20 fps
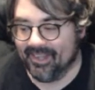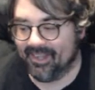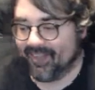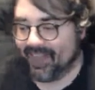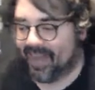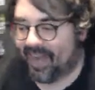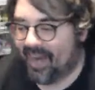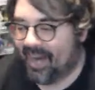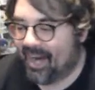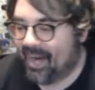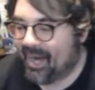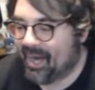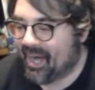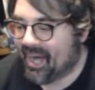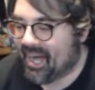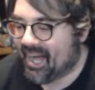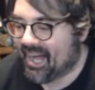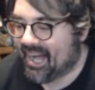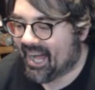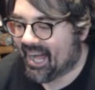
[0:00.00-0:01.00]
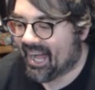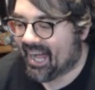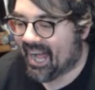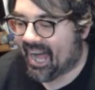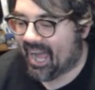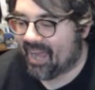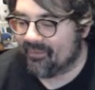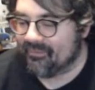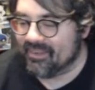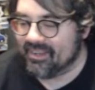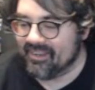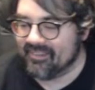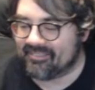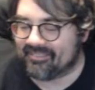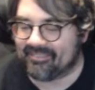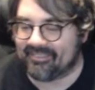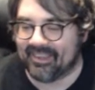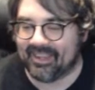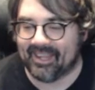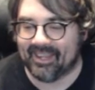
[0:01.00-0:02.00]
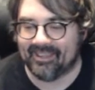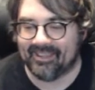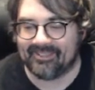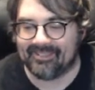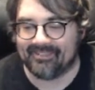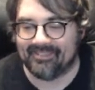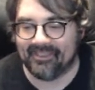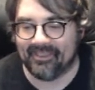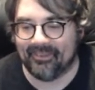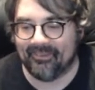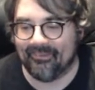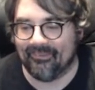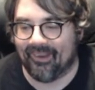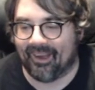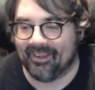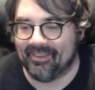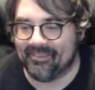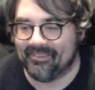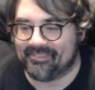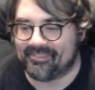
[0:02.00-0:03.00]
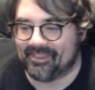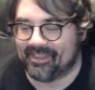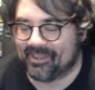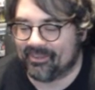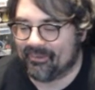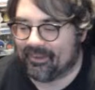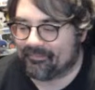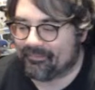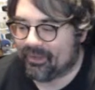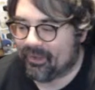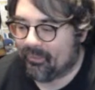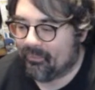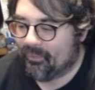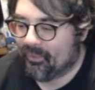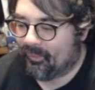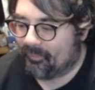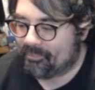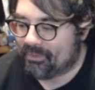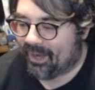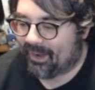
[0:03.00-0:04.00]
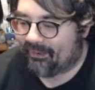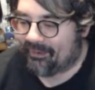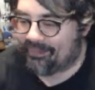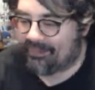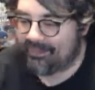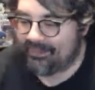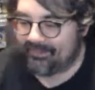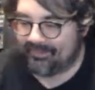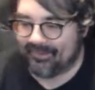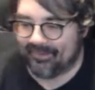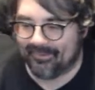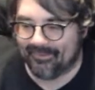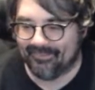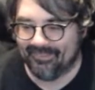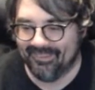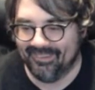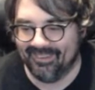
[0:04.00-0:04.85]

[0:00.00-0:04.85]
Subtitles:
I wouldn't say it's you. Are you saying you have no willpower, hero?